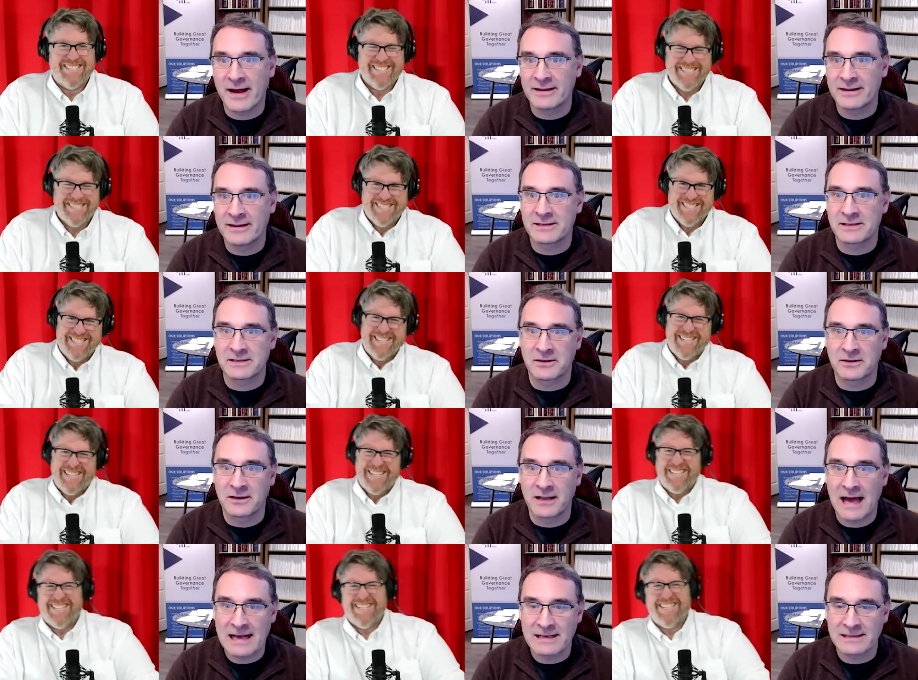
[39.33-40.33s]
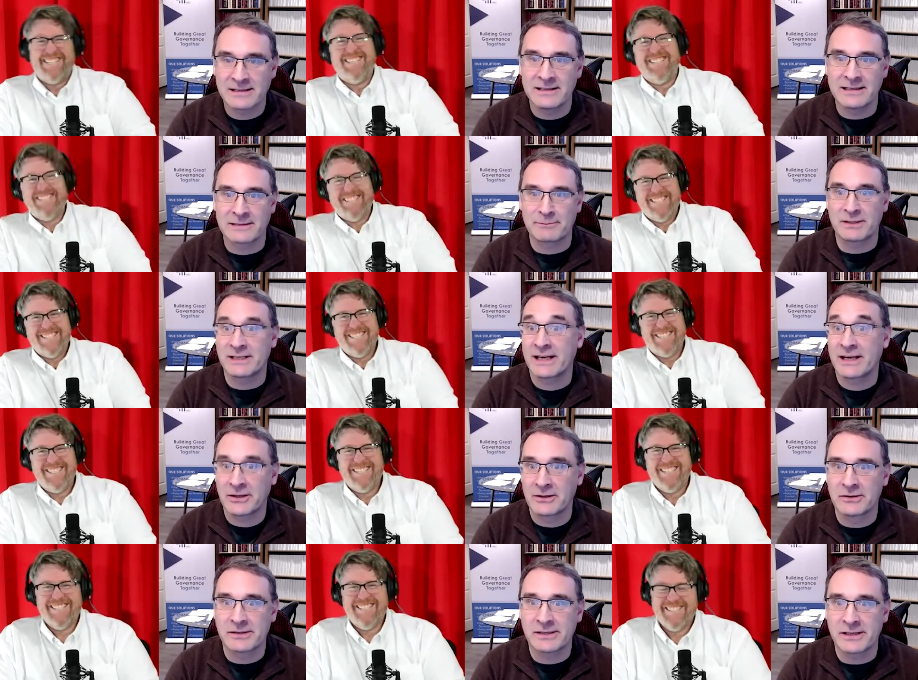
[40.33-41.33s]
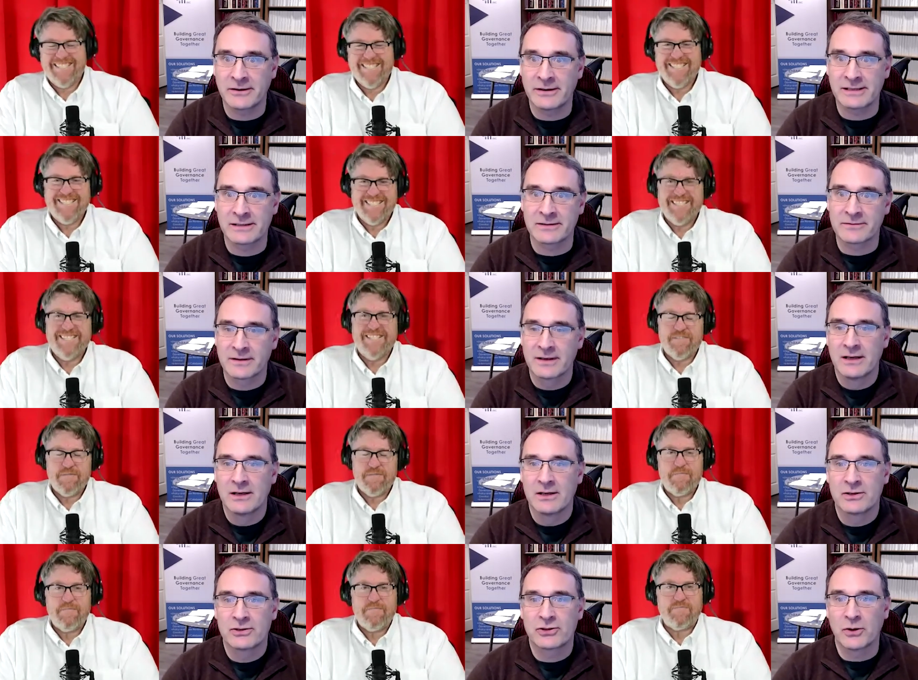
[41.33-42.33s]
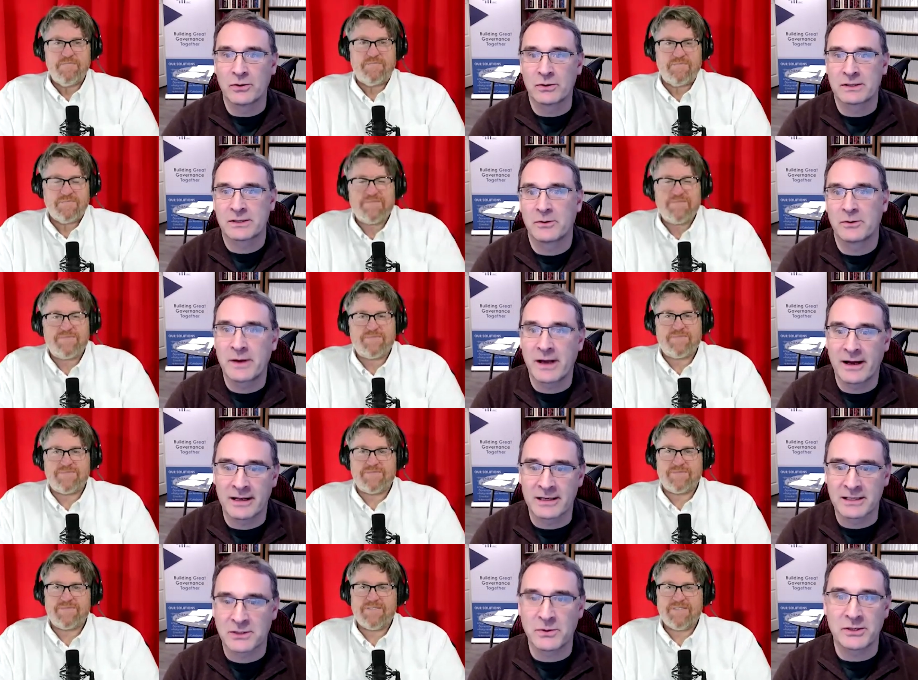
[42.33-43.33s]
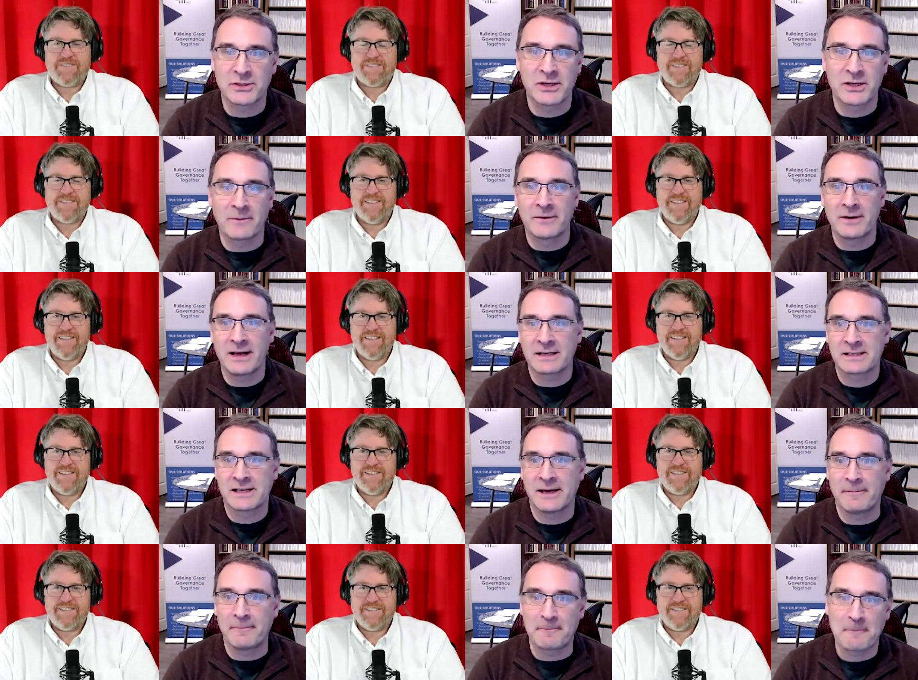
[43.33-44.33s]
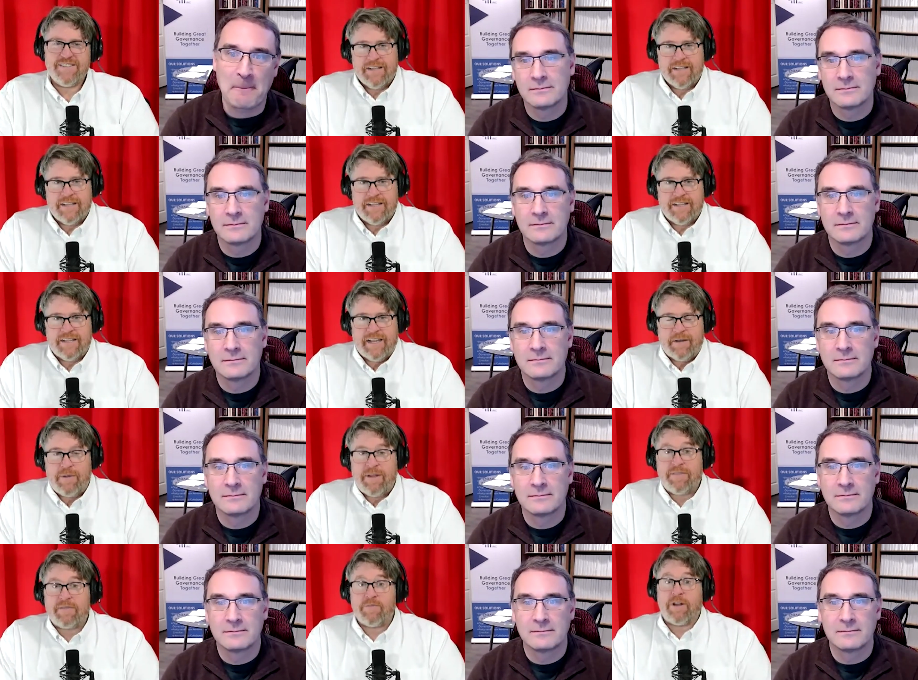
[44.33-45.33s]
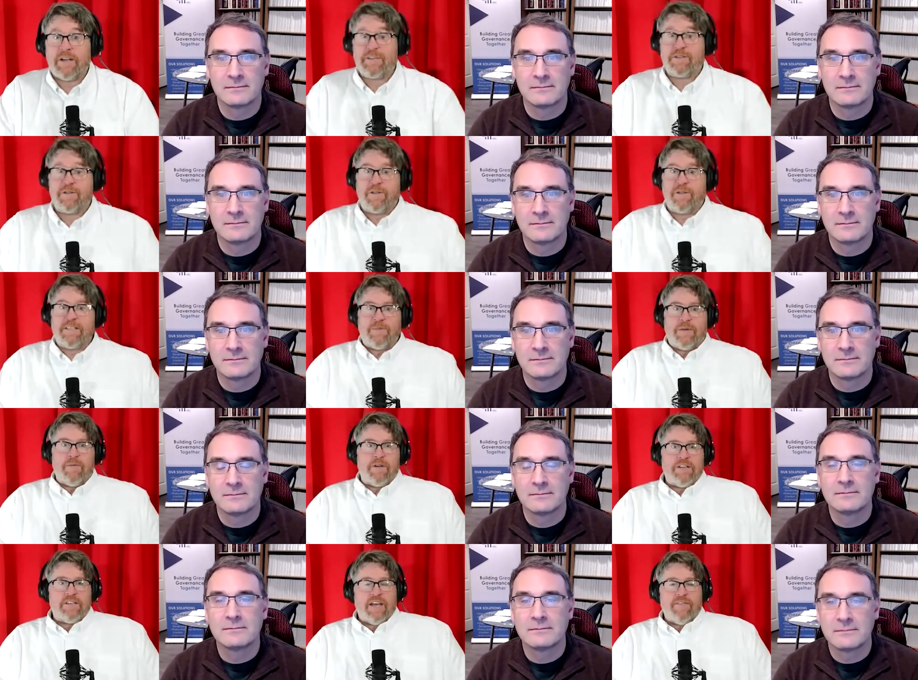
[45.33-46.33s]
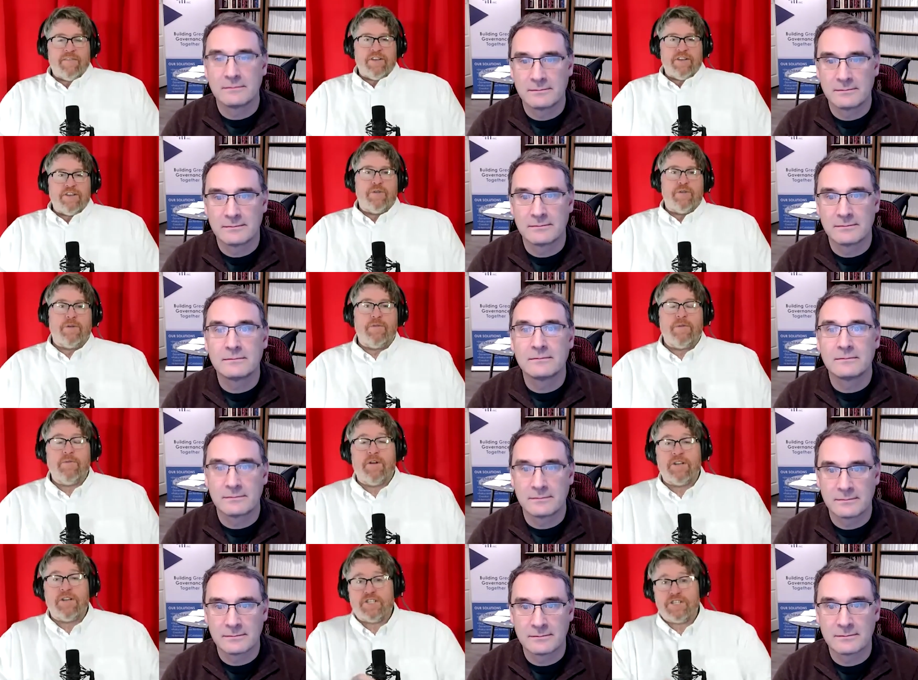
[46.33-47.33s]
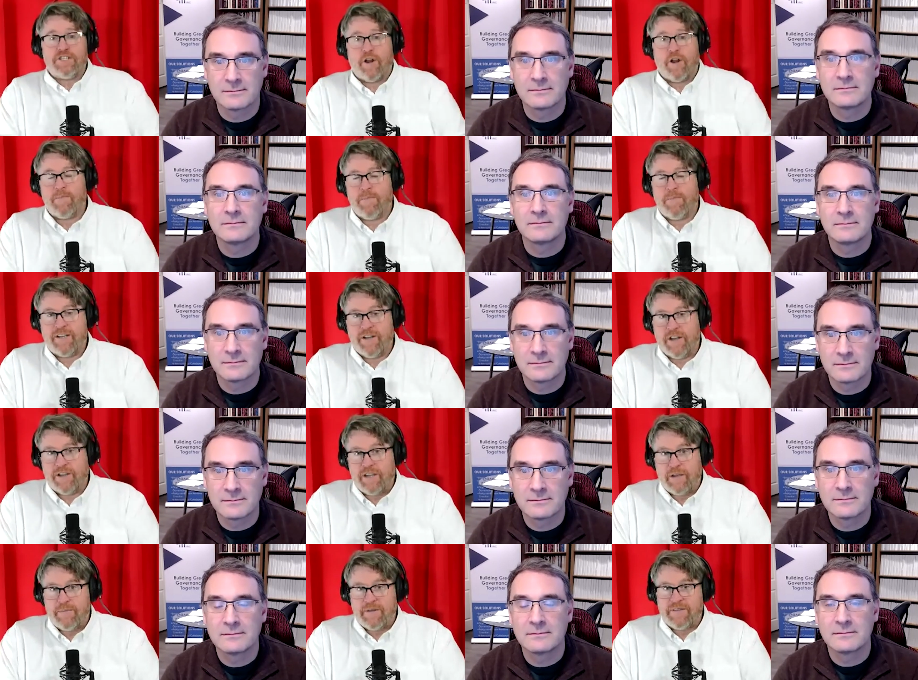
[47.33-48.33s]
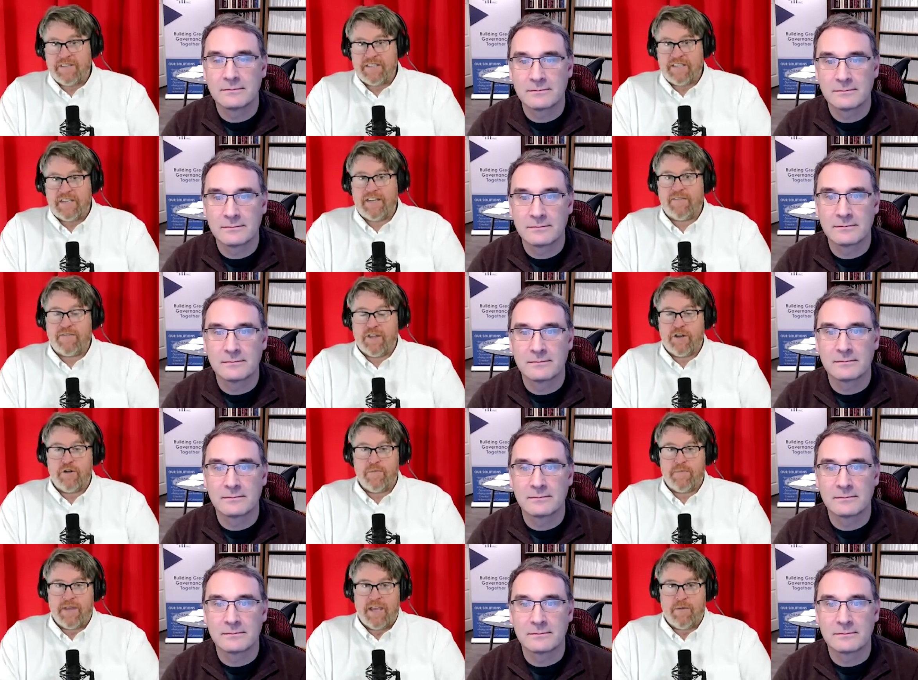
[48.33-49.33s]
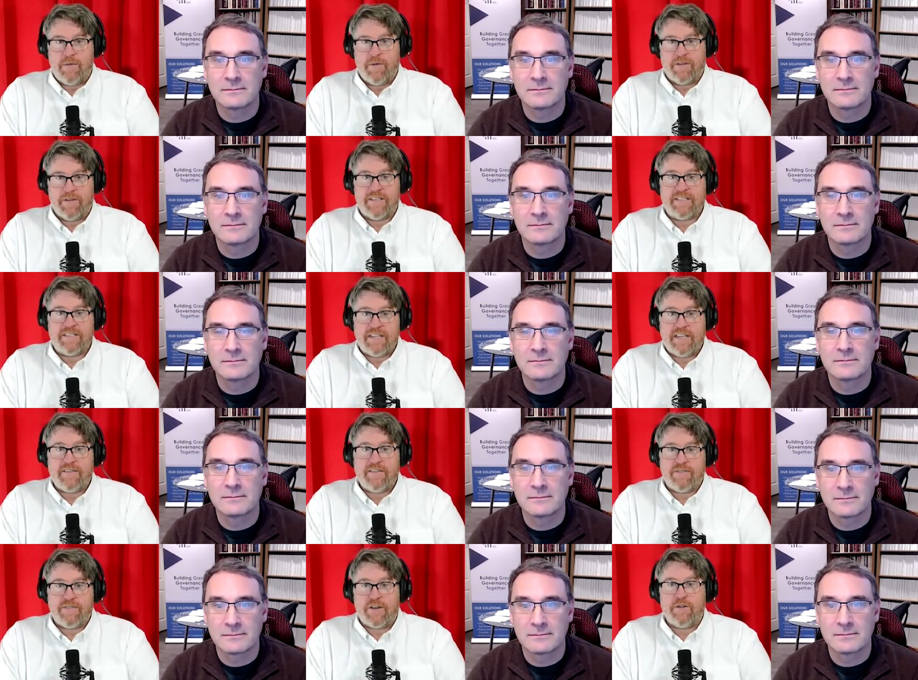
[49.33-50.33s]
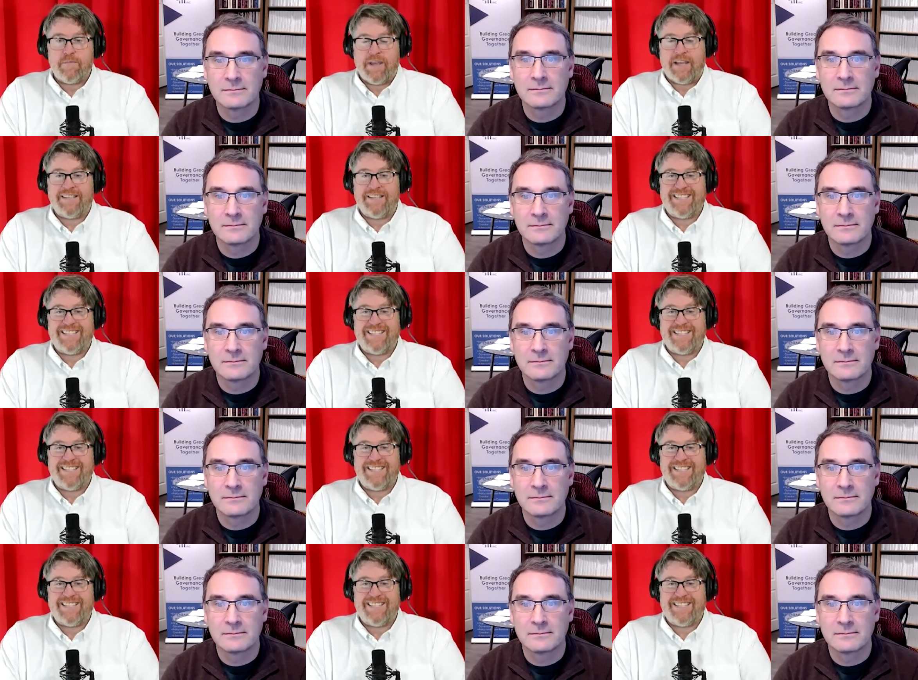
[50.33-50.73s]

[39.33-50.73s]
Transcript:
Speaker 1: and this is our last in this particular series of shows. So we got to switch it up for next time. And
Speaker 2: we have some great stories that we want to dive into. And we want to start by talking about the City of Thunder Bay, where the City of Thunder Bay's